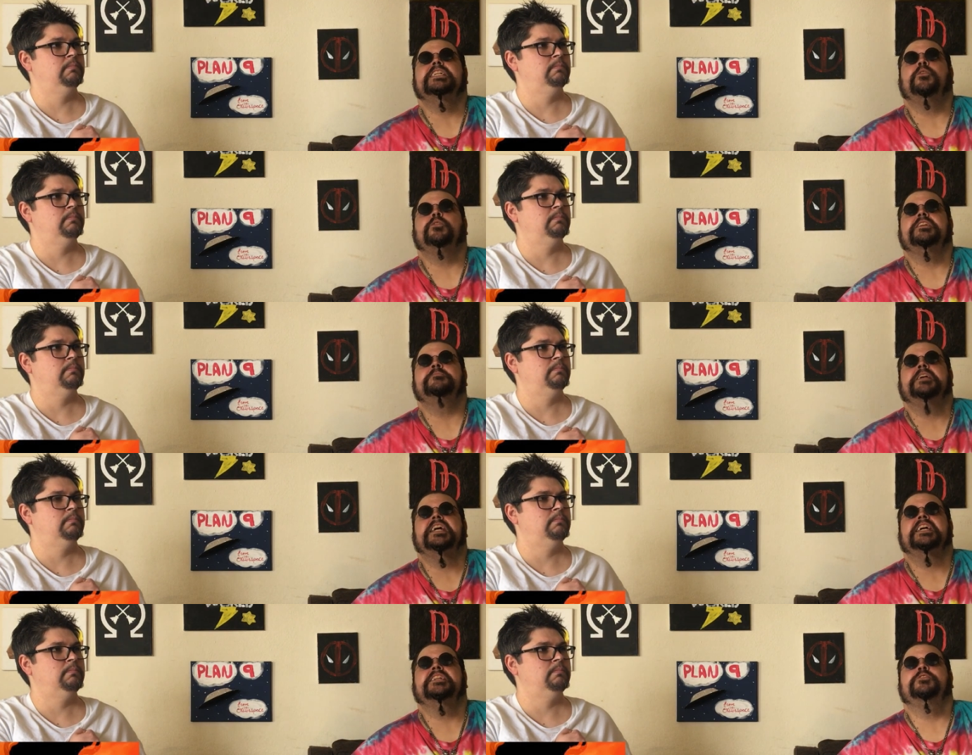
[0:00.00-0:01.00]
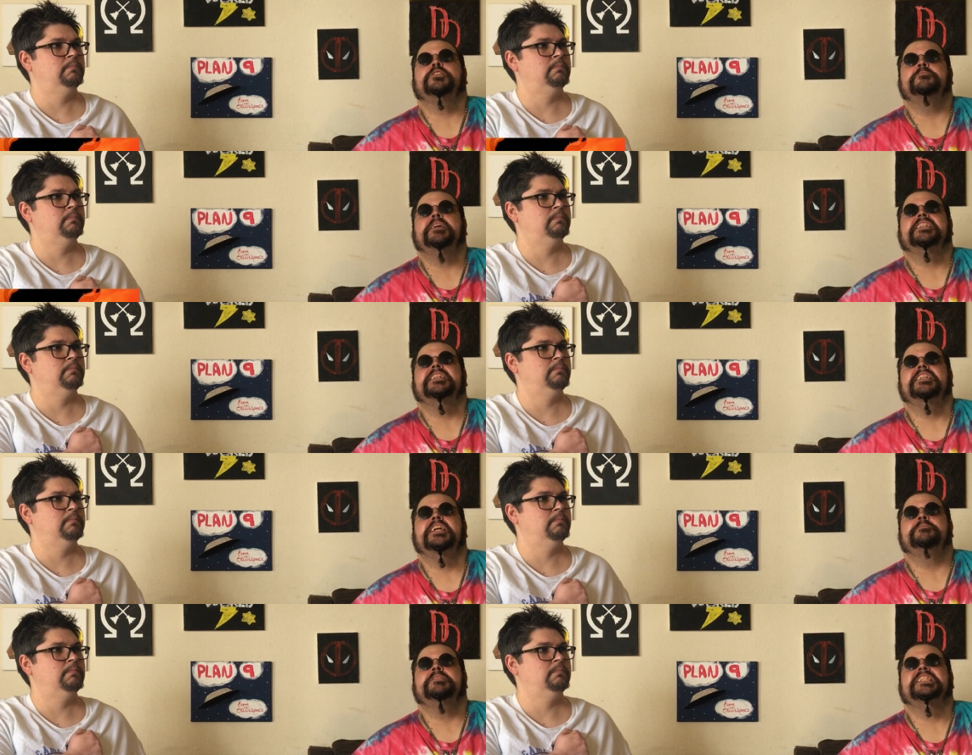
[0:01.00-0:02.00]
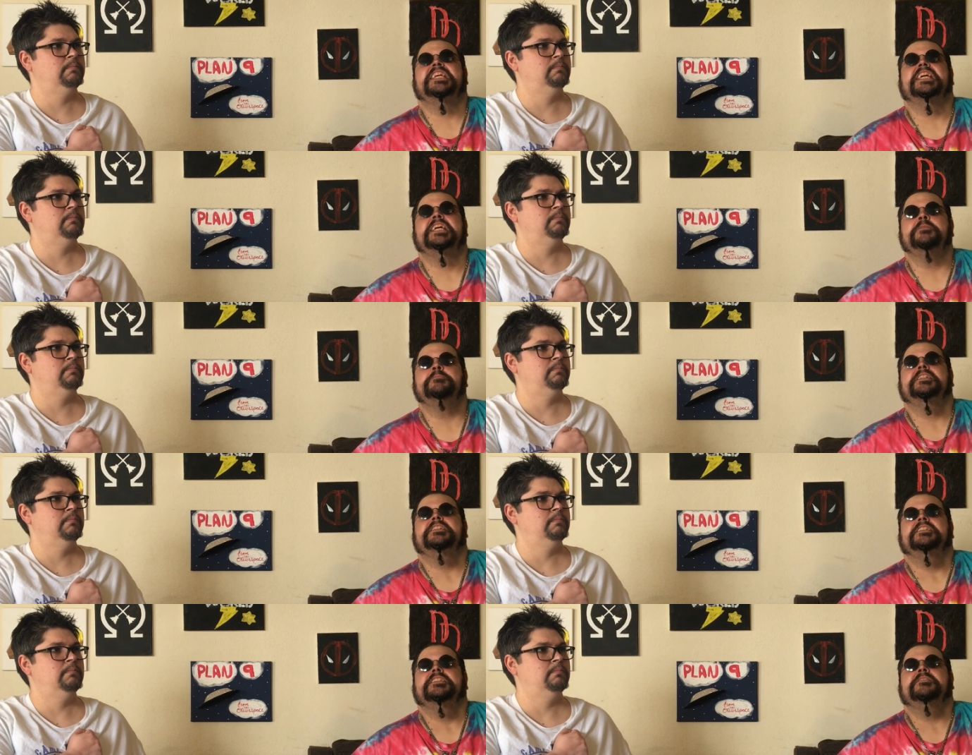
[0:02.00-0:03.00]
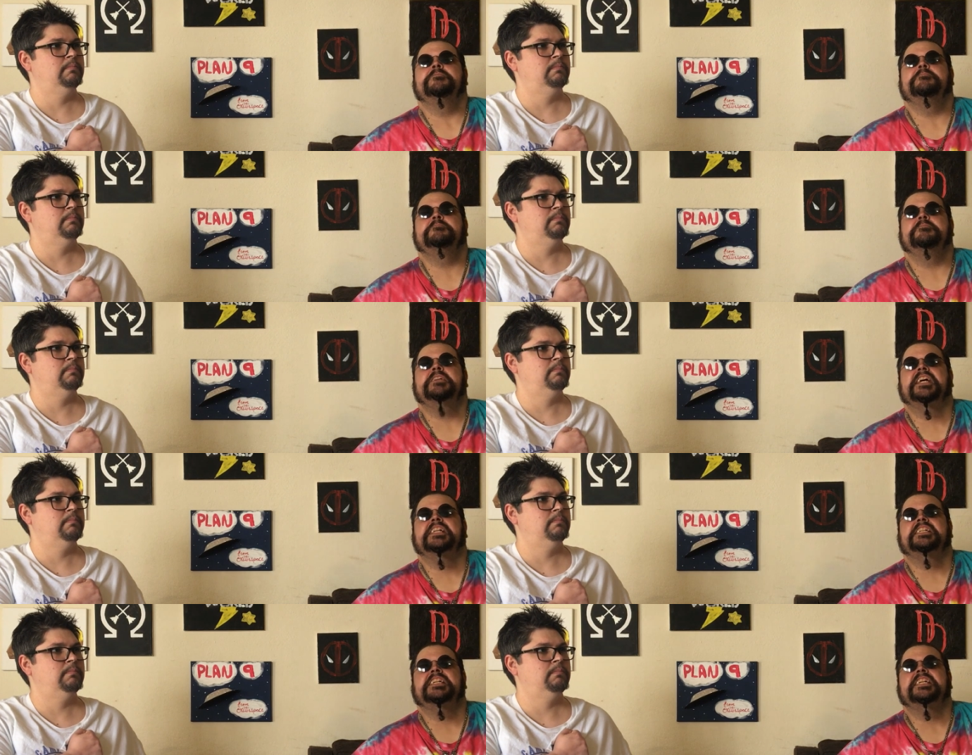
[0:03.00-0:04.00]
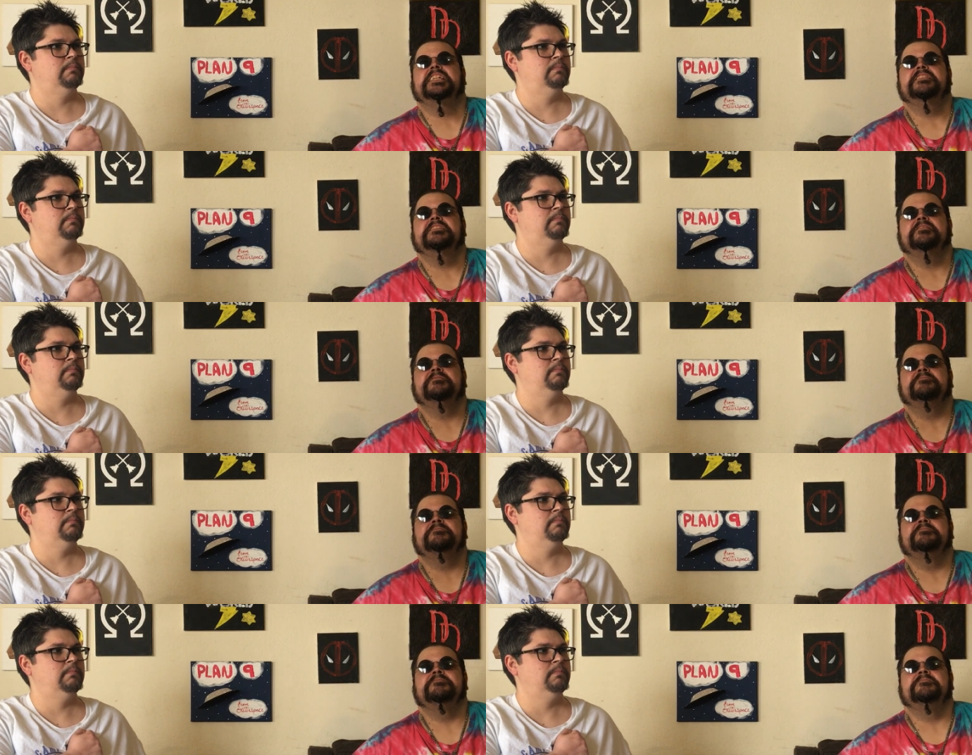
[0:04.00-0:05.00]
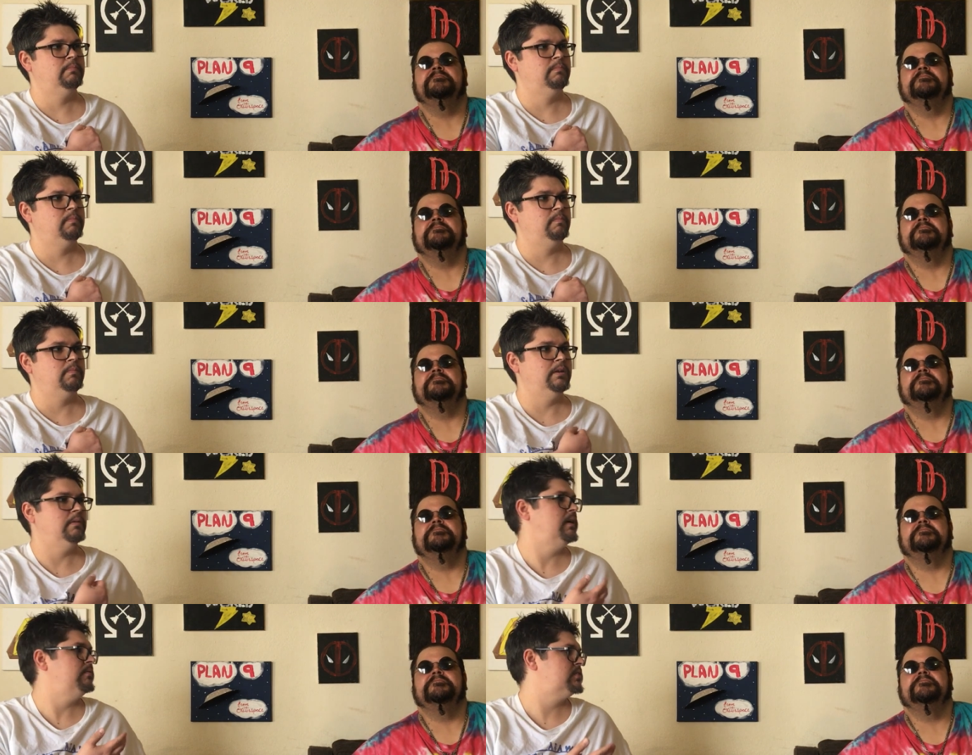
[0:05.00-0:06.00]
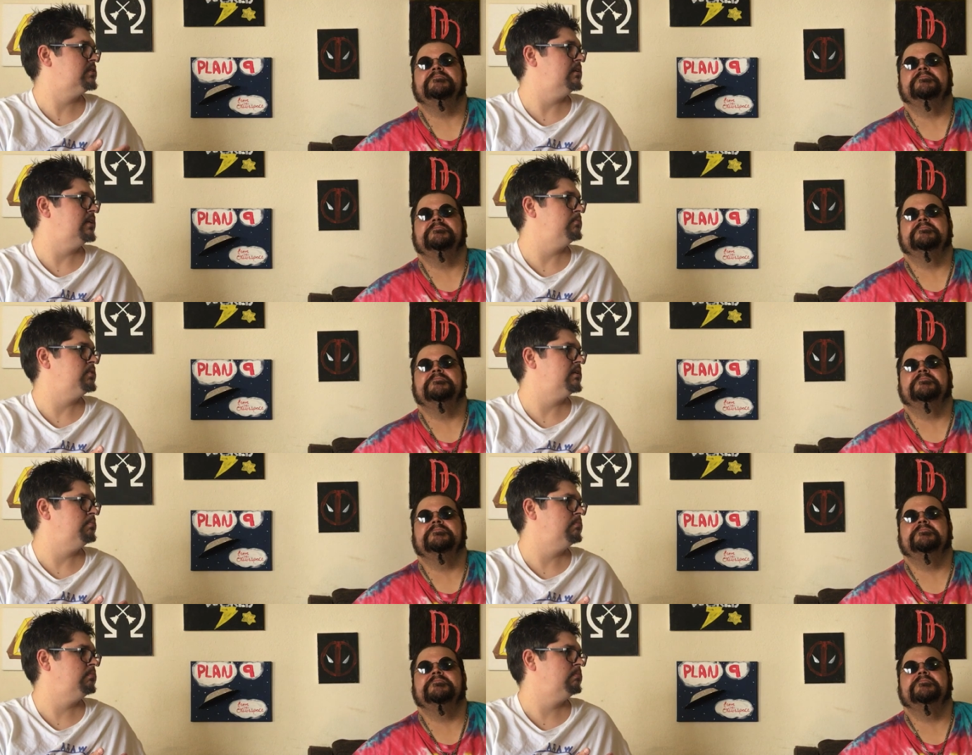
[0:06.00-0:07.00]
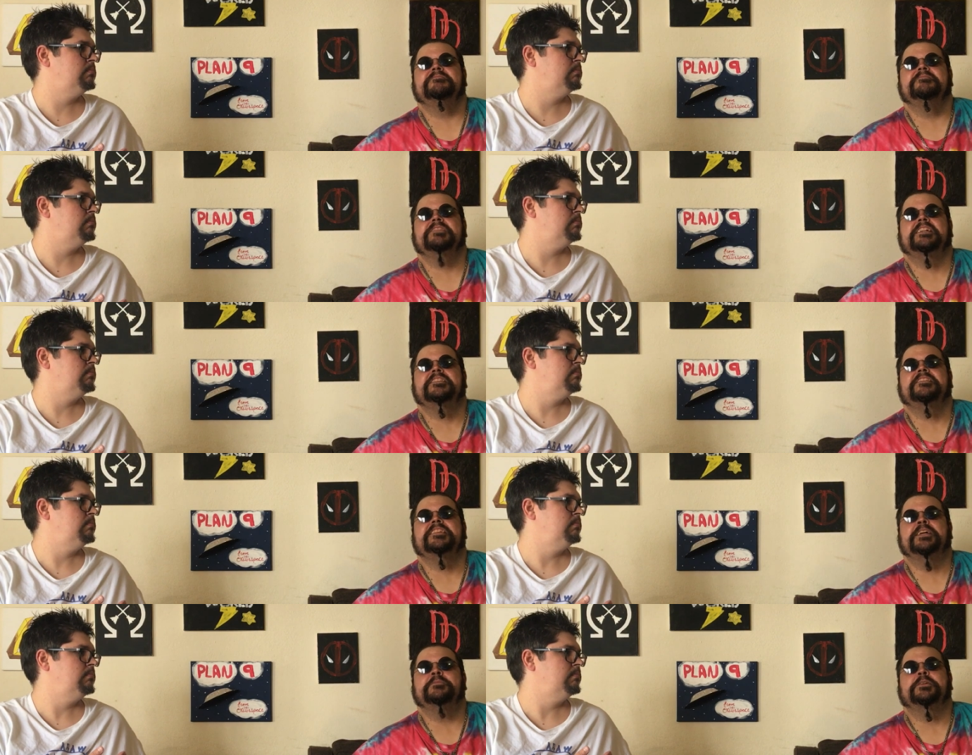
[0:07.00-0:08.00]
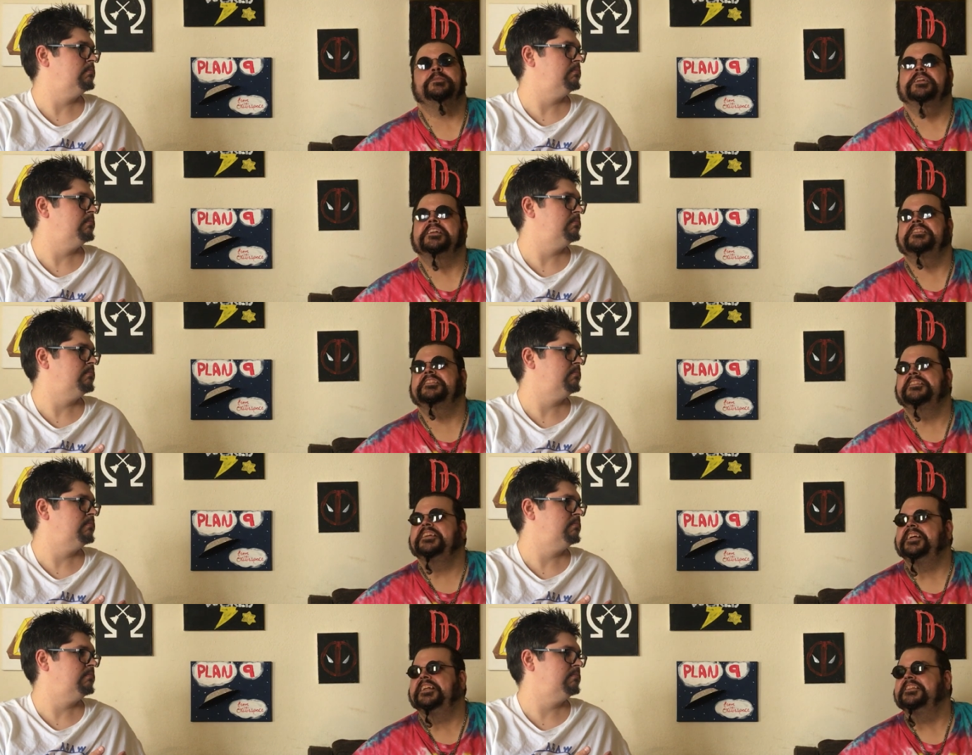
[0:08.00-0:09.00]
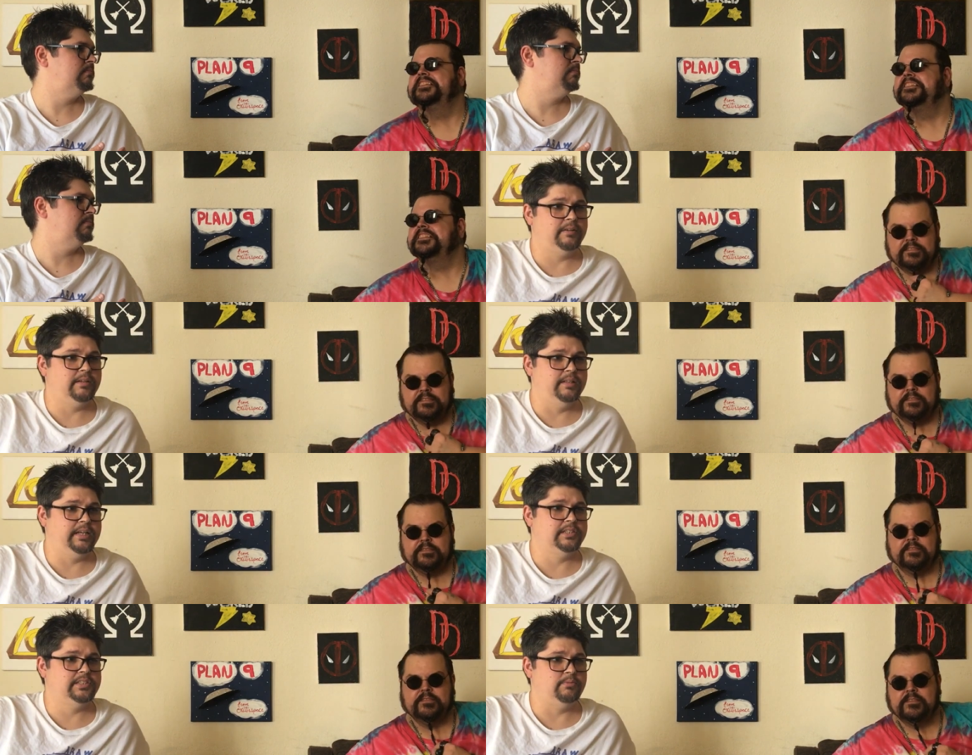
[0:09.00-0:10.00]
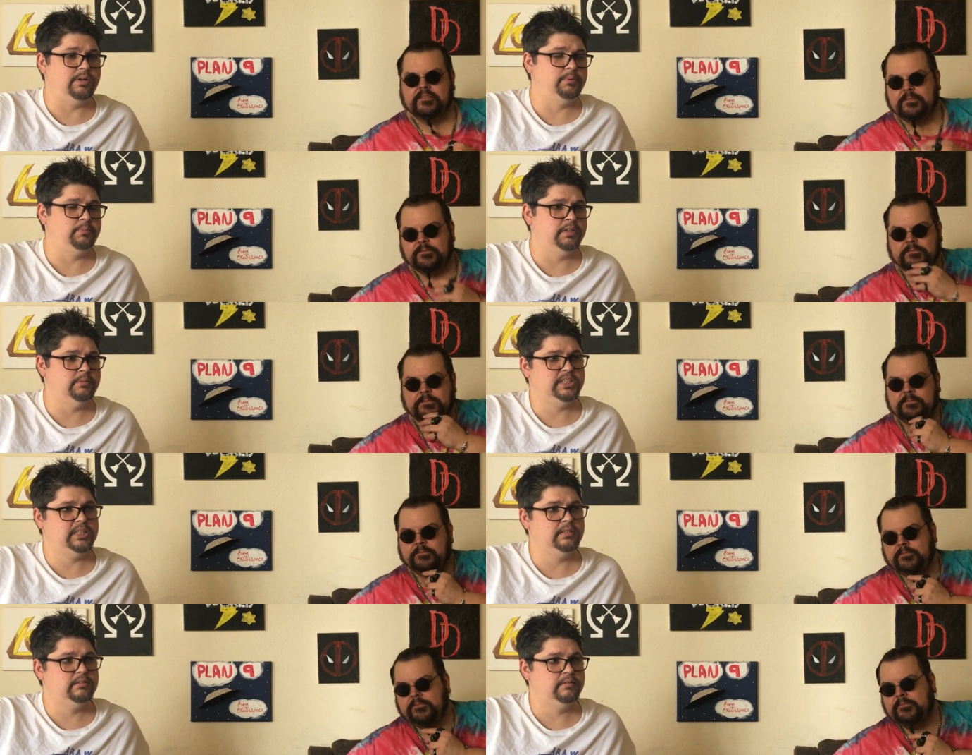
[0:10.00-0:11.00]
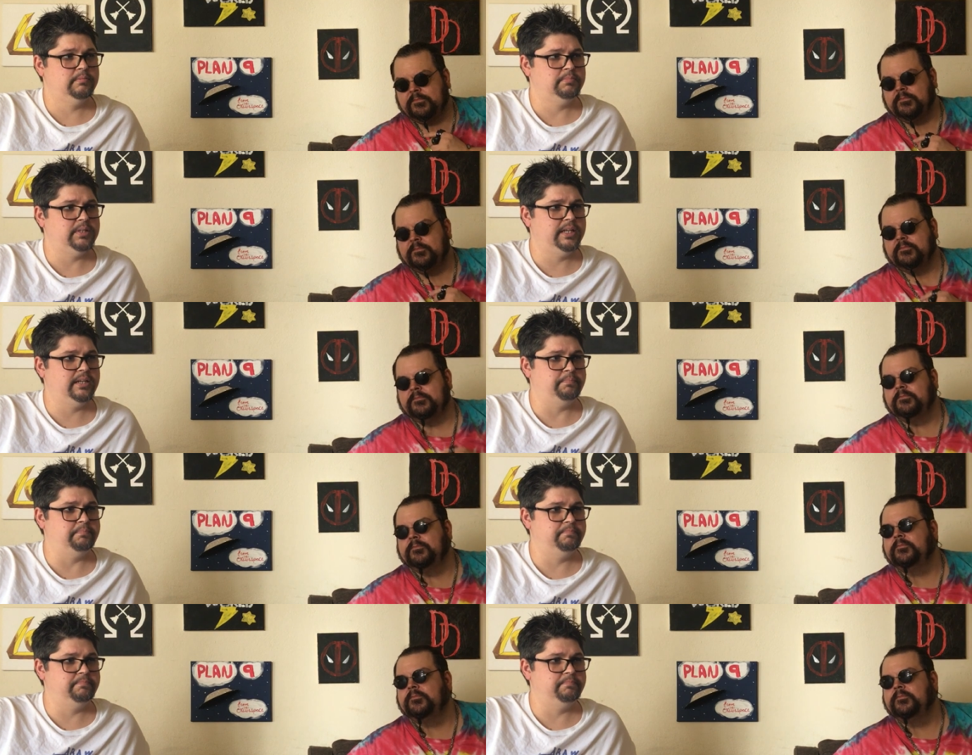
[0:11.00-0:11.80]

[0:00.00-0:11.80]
Speaker 1: only man who can make the name Tim manly. You know, I have a
Speaker 2: son named Tim.
Speaker 1: I stand by what I said.
Speaker 2: And like I said, Robin Williams in it, playing a